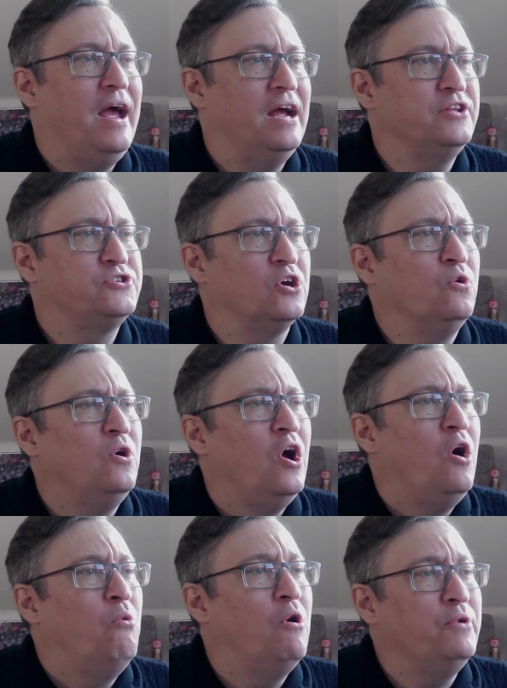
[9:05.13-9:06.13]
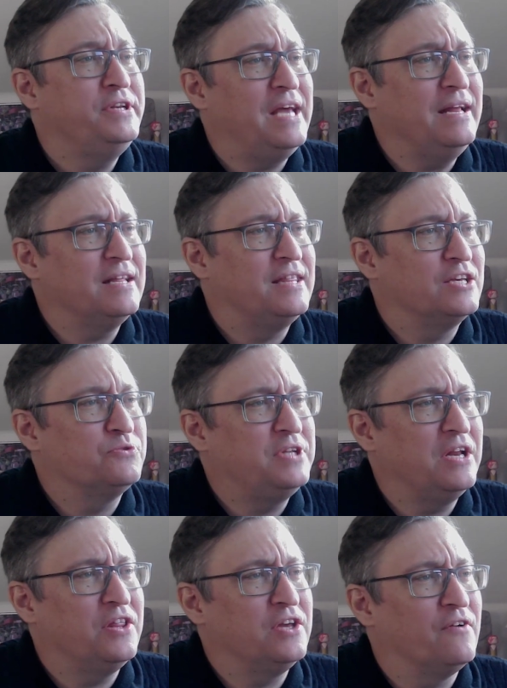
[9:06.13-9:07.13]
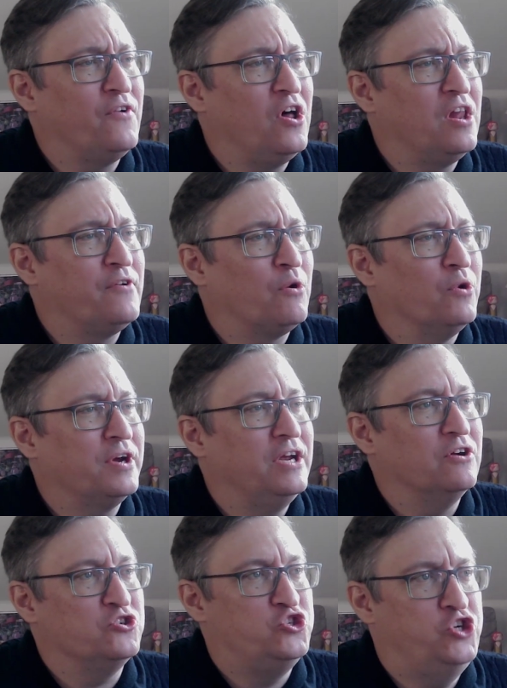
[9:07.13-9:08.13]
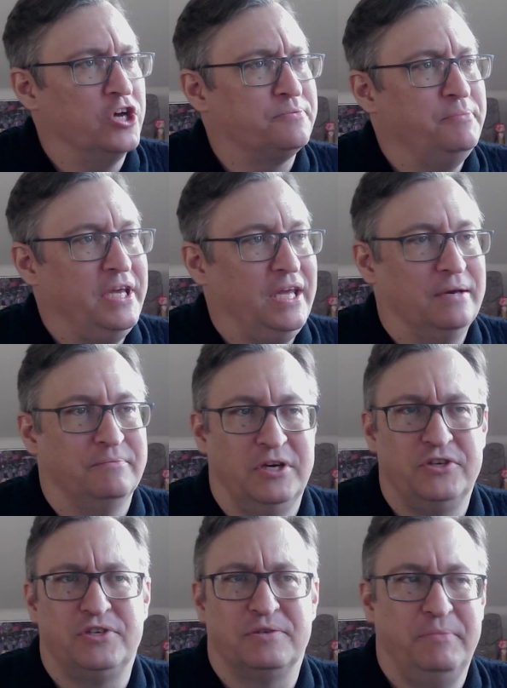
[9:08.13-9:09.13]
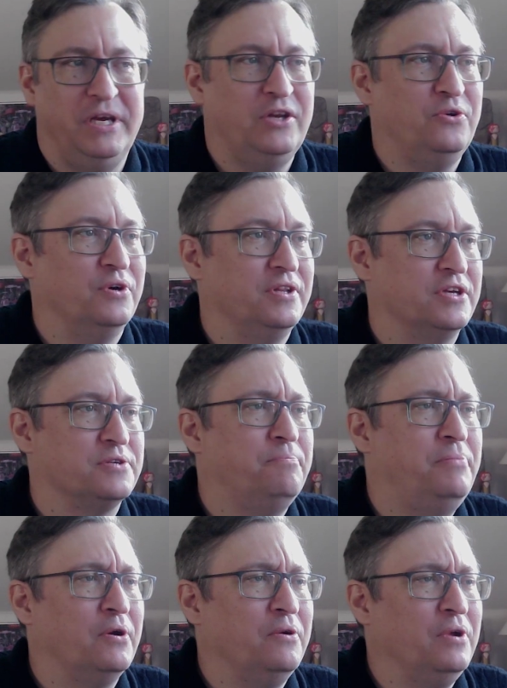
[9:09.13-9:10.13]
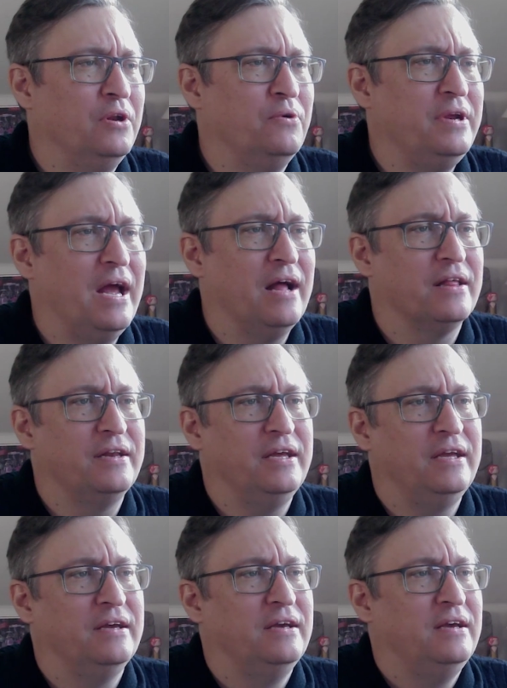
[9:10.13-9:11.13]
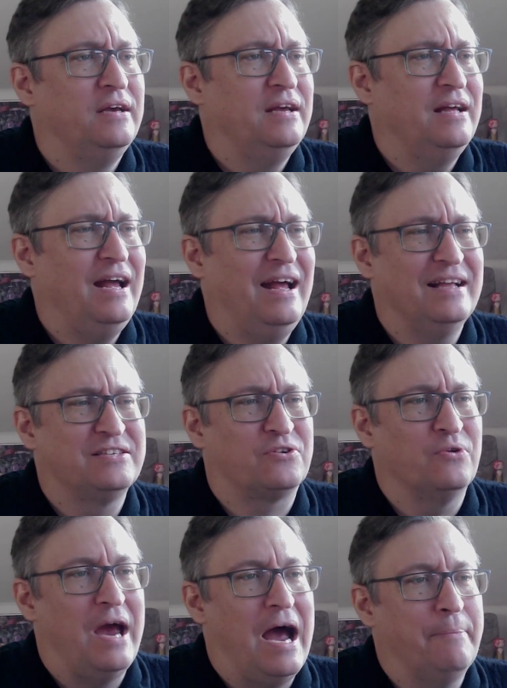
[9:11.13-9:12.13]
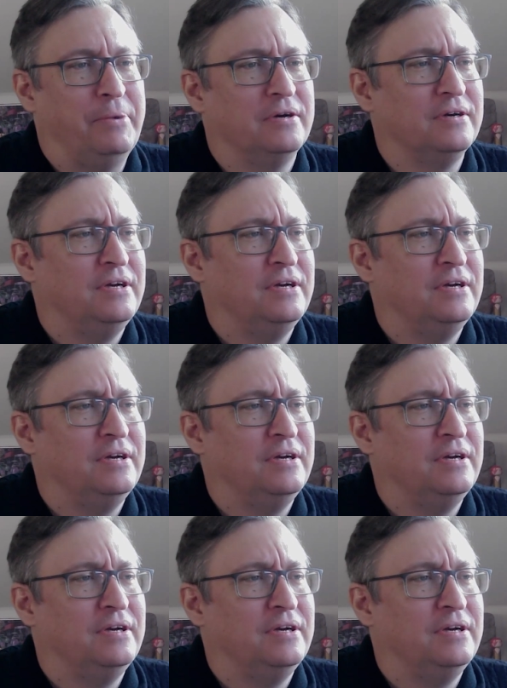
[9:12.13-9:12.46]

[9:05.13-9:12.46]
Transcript: And so what we tend to think is of all of our work here as just me. It's just me doing this. But in reality, that's crap.